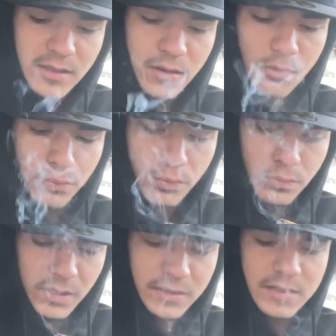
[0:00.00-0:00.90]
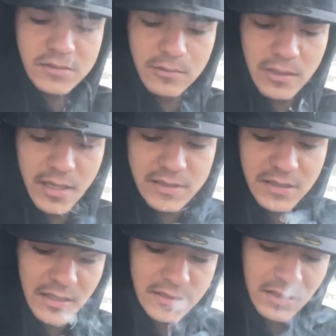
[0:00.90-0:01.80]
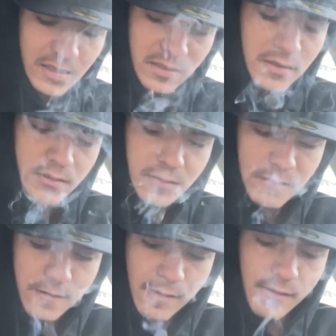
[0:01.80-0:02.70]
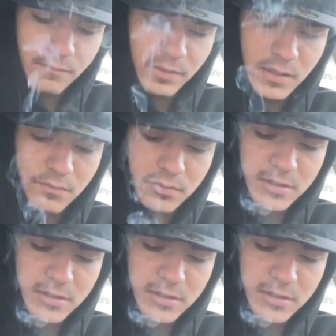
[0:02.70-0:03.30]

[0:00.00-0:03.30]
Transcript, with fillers: yeah. I think it's 2018, actually. But, yeah, bro,